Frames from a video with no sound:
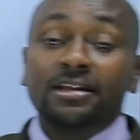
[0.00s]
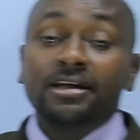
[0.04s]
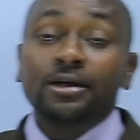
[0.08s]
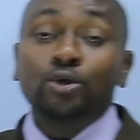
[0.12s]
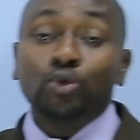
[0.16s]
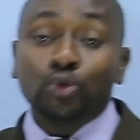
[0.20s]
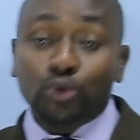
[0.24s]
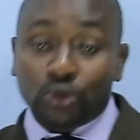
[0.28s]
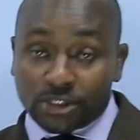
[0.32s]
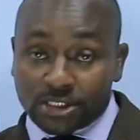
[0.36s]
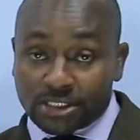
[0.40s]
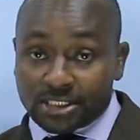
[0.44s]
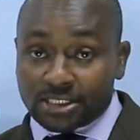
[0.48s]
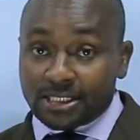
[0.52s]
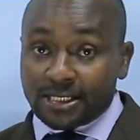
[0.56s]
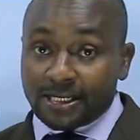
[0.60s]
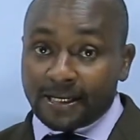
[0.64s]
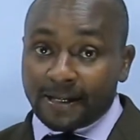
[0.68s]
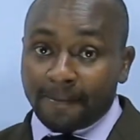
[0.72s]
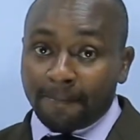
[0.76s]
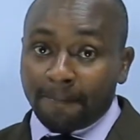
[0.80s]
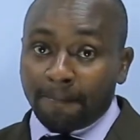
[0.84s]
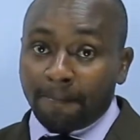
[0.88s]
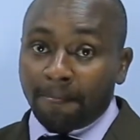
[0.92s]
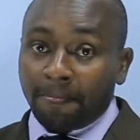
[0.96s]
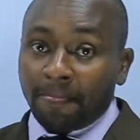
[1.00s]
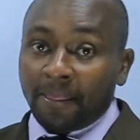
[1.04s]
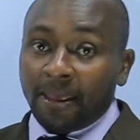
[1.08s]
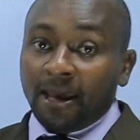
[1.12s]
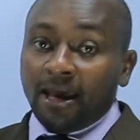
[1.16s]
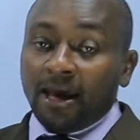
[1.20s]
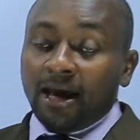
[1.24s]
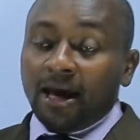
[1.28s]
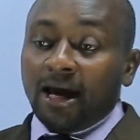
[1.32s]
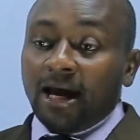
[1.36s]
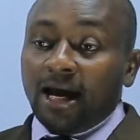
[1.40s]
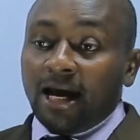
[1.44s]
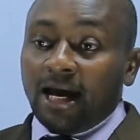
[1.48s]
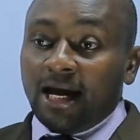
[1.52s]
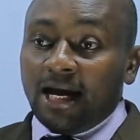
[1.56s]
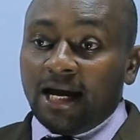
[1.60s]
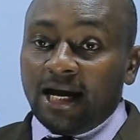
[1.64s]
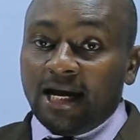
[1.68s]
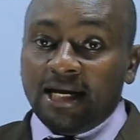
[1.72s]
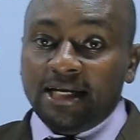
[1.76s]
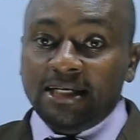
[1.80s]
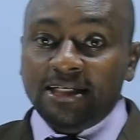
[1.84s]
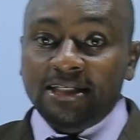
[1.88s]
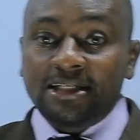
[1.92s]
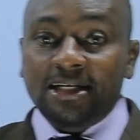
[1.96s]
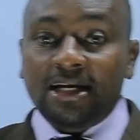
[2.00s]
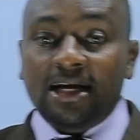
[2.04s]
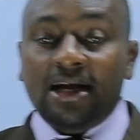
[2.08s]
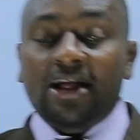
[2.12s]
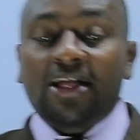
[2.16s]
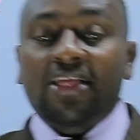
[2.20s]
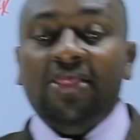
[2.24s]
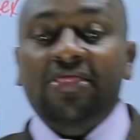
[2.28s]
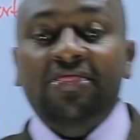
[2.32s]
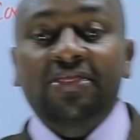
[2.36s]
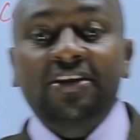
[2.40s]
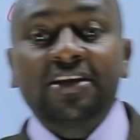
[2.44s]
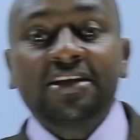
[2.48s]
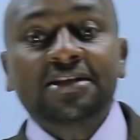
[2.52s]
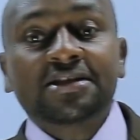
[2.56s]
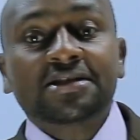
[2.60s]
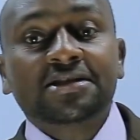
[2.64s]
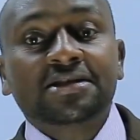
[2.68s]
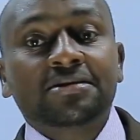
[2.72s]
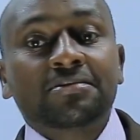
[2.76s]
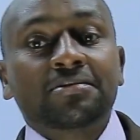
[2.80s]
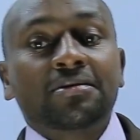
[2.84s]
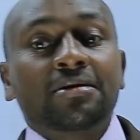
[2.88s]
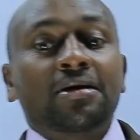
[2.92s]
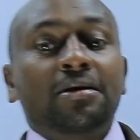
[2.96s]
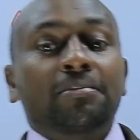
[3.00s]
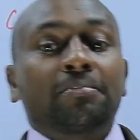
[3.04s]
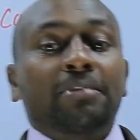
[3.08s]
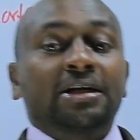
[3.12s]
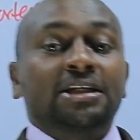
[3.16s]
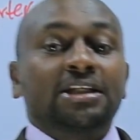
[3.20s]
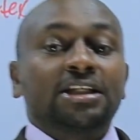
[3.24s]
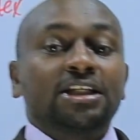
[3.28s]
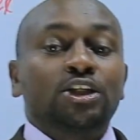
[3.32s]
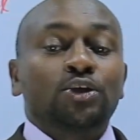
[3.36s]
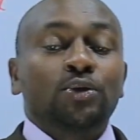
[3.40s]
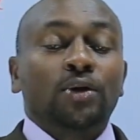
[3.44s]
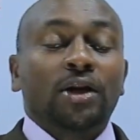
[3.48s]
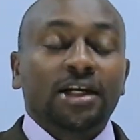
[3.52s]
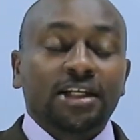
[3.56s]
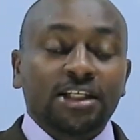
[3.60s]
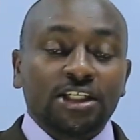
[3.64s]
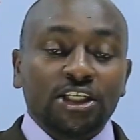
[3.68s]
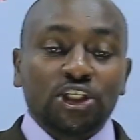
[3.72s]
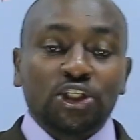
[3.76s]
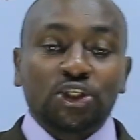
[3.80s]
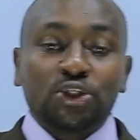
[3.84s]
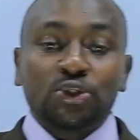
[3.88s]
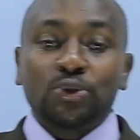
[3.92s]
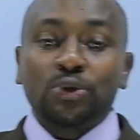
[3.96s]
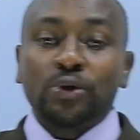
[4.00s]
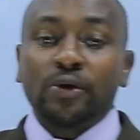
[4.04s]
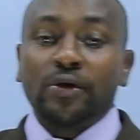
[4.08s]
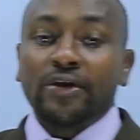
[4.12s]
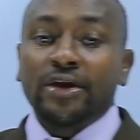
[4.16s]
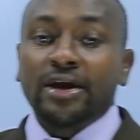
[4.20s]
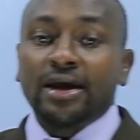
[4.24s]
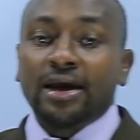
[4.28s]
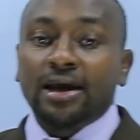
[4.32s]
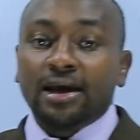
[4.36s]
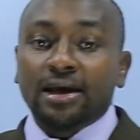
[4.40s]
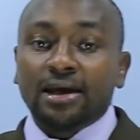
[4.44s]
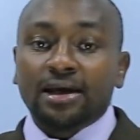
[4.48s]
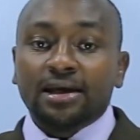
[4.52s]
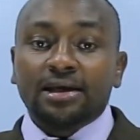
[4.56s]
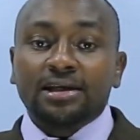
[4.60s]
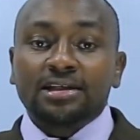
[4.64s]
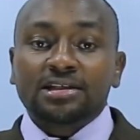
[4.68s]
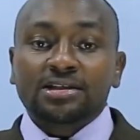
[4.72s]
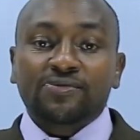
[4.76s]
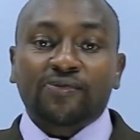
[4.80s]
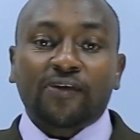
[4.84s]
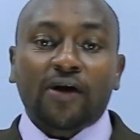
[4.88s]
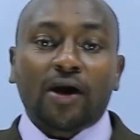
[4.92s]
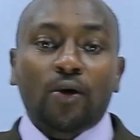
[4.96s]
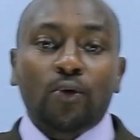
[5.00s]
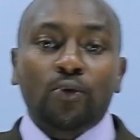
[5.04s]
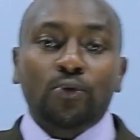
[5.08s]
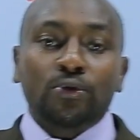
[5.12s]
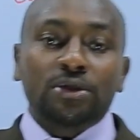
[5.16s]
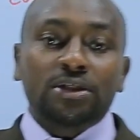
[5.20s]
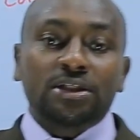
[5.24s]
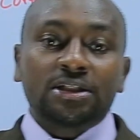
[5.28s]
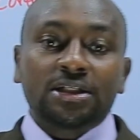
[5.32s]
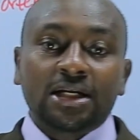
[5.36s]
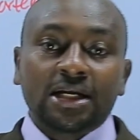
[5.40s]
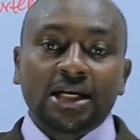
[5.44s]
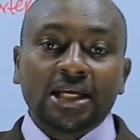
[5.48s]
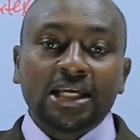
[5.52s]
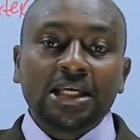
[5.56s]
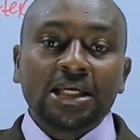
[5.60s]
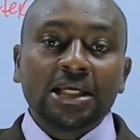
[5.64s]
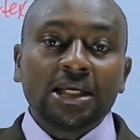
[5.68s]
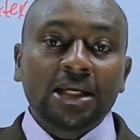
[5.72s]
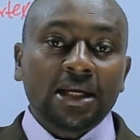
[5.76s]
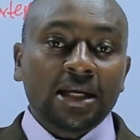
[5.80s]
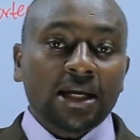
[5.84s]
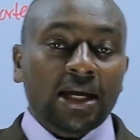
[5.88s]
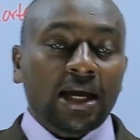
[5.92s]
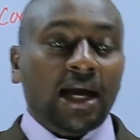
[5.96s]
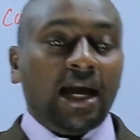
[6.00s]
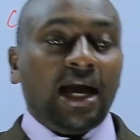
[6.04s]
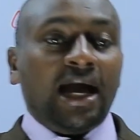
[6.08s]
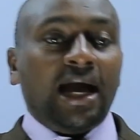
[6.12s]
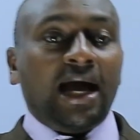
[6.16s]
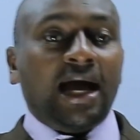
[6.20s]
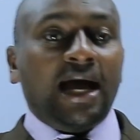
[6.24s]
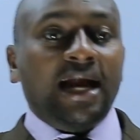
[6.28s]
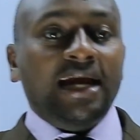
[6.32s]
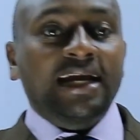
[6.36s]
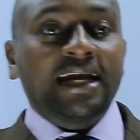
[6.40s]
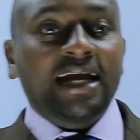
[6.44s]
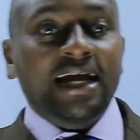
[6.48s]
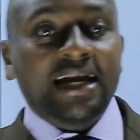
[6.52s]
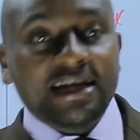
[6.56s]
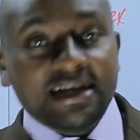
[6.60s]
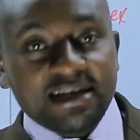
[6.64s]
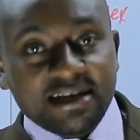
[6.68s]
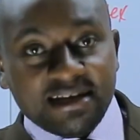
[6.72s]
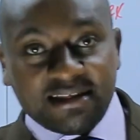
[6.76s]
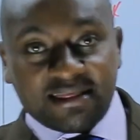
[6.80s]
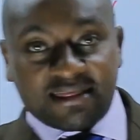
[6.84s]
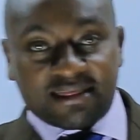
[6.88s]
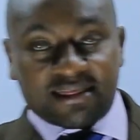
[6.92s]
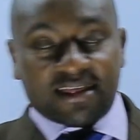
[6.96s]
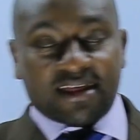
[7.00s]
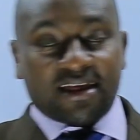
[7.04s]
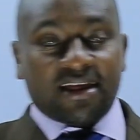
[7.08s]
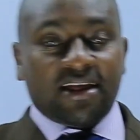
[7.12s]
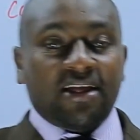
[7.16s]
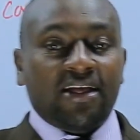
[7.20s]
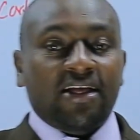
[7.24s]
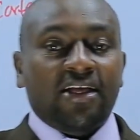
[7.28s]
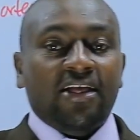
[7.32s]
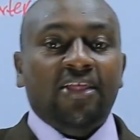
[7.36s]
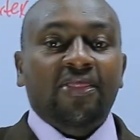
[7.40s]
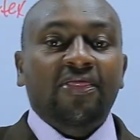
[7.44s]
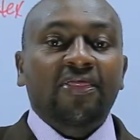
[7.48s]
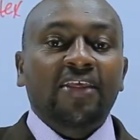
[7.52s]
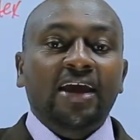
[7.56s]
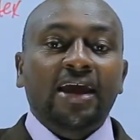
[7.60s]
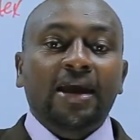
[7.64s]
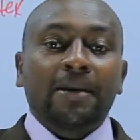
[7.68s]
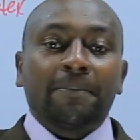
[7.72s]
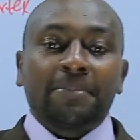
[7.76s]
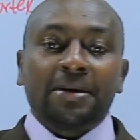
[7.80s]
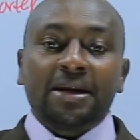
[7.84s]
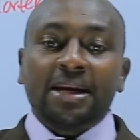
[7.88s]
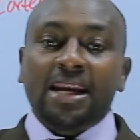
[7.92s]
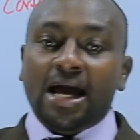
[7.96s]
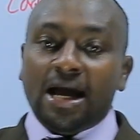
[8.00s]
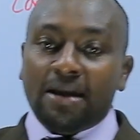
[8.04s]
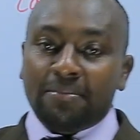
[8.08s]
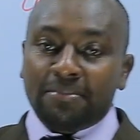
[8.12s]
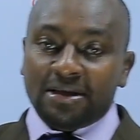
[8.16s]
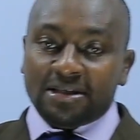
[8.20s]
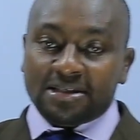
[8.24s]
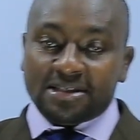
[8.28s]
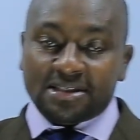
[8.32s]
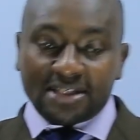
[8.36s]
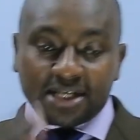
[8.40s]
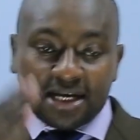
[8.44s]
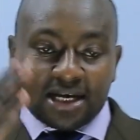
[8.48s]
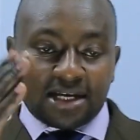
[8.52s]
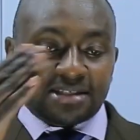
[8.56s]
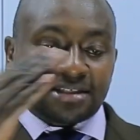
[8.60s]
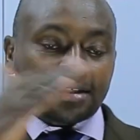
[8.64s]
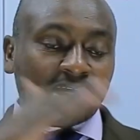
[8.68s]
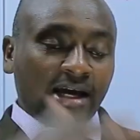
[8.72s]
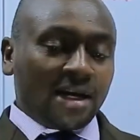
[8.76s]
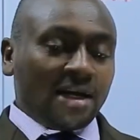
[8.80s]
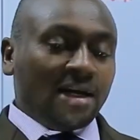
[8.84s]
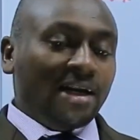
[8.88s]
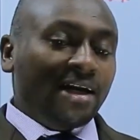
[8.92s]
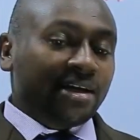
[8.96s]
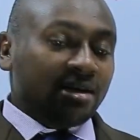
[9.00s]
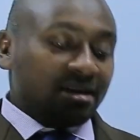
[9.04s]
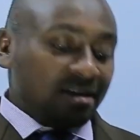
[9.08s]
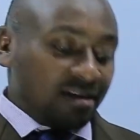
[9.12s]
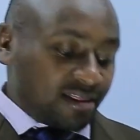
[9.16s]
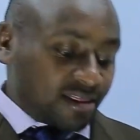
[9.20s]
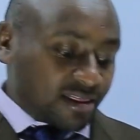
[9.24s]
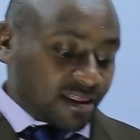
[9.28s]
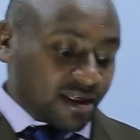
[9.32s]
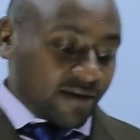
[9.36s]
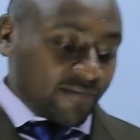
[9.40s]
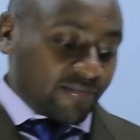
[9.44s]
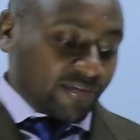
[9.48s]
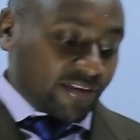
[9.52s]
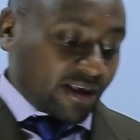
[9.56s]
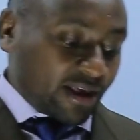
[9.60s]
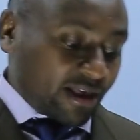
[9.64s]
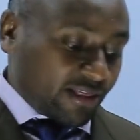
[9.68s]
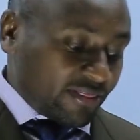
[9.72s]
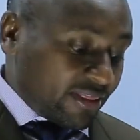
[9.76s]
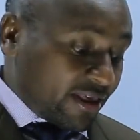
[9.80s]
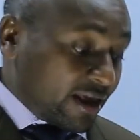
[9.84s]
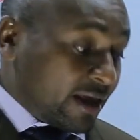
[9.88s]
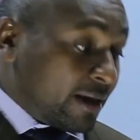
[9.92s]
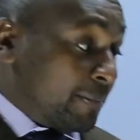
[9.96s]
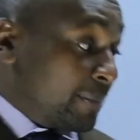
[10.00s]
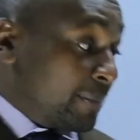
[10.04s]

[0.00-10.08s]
the roots. And this particular tissue is found underneath the epidermis, just underneath the